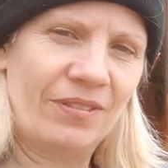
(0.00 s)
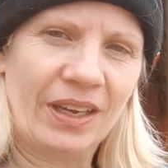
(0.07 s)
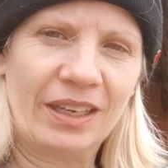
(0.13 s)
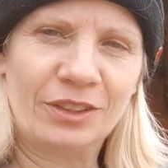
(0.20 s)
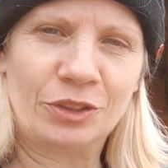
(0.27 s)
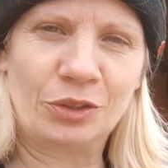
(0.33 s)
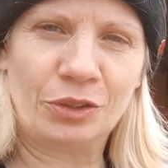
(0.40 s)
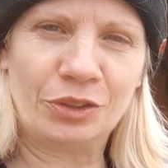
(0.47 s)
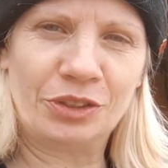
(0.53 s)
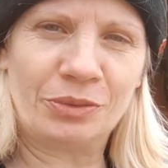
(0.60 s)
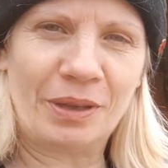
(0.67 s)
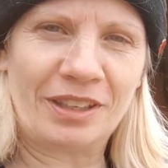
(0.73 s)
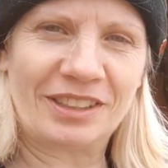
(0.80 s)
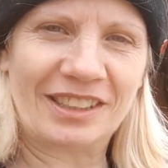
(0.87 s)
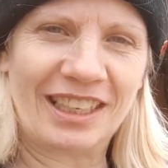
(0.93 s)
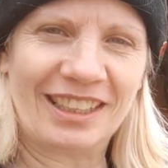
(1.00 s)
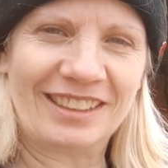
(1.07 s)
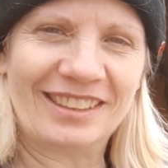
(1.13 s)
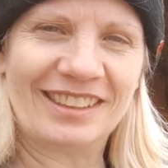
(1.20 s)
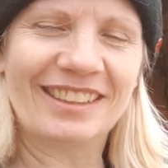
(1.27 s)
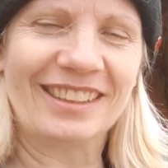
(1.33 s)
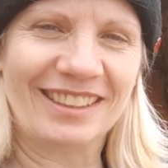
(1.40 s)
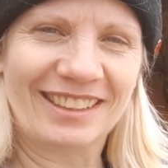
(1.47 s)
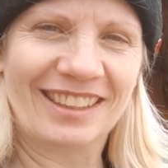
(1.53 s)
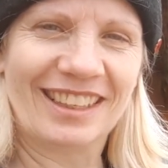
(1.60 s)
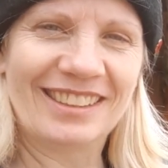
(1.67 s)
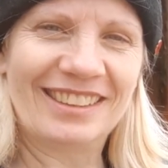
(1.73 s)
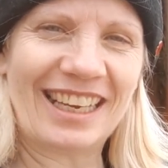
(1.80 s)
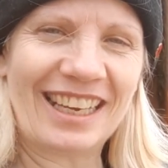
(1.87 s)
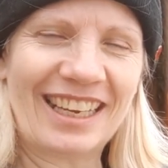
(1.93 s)
Fingers crossed the weather stays.
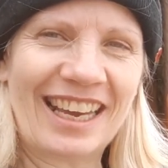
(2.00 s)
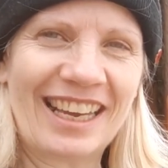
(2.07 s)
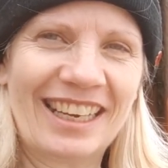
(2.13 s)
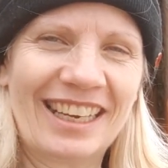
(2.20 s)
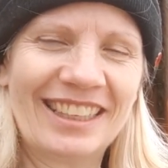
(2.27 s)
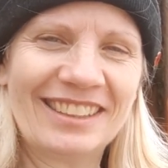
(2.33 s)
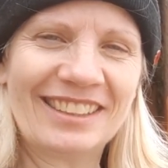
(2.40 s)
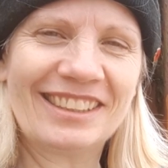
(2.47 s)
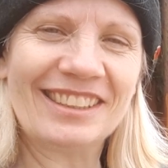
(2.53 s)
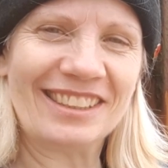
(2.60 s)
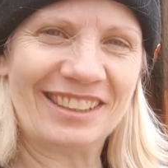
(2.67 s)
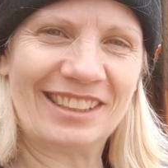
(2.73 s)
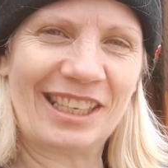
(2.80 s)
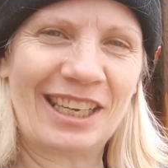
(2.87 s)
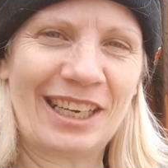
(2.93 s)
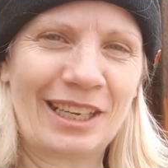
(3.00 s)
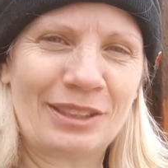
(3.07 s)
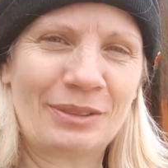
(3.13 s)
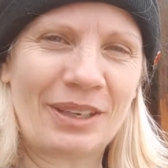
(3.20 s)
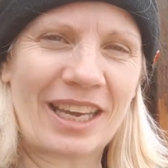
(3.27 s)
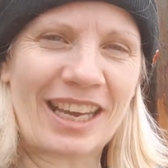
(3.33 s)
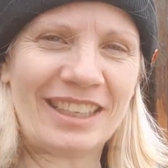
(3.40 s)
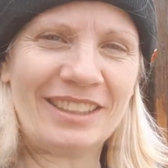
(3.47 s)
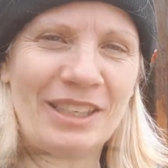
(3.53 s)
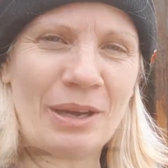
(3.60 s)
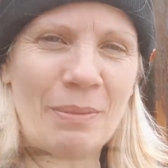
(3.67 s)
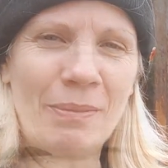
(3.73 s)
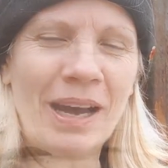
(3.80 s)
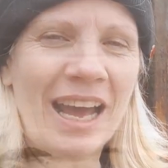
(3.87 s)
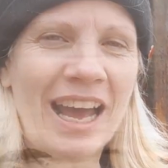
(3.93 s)
Take care, guys. See you next weekend.
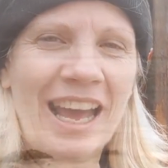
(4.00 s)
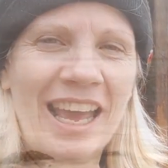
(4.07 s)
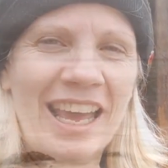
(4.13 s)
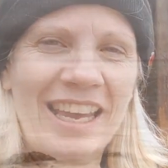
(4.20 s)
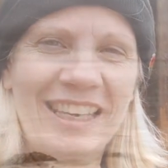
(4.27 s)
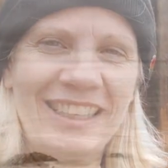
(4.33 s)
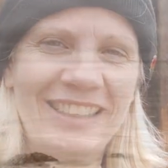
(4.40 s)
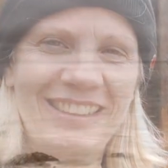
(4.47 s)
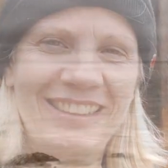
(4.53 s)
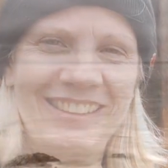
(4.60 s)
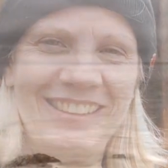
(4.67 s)
Bye.